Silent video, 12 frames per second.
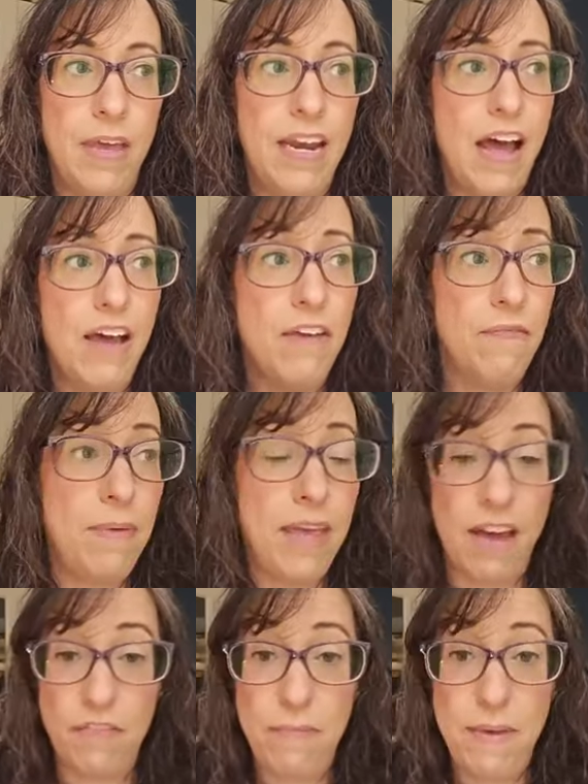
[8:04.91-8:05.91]
and I have been,
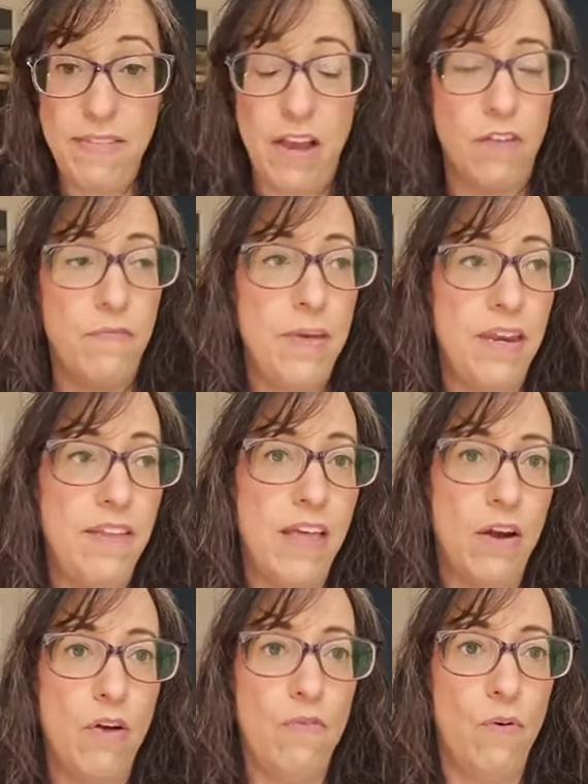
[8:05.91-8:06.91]
I've been there, I've been in
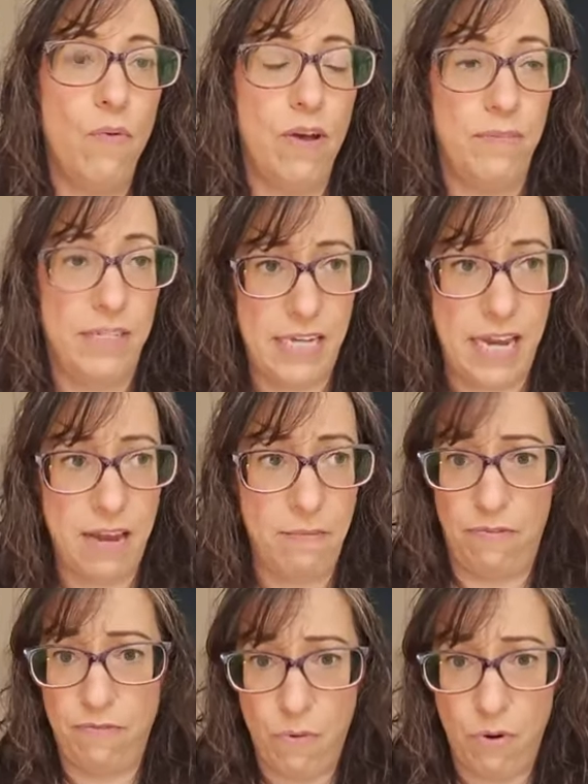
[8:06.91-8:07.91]
that overwhelmed state
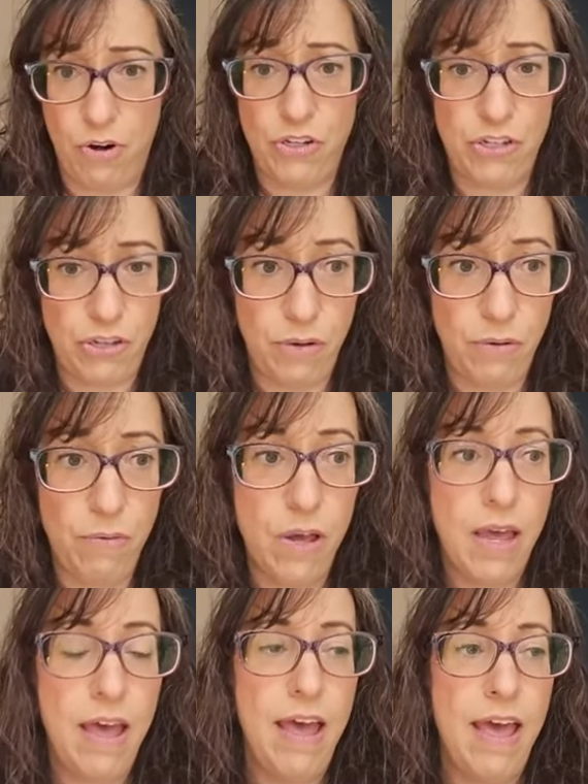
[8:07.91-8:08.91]
before too.
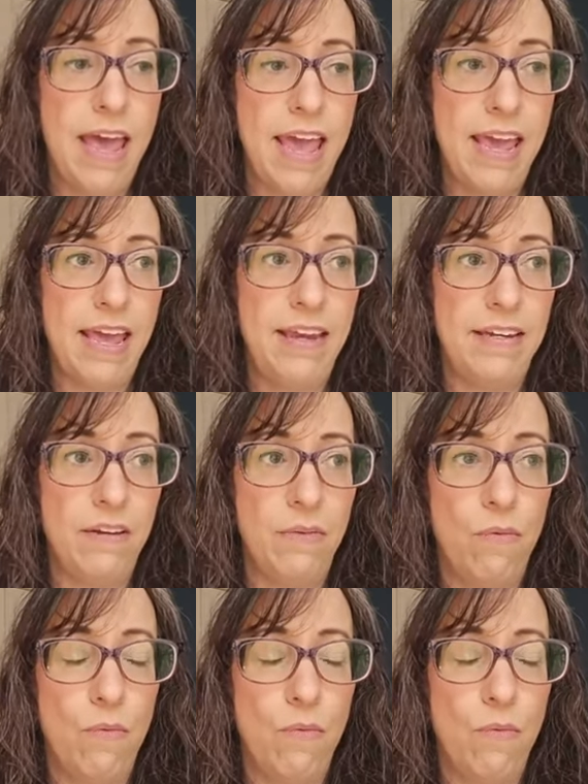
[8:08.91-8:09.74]
And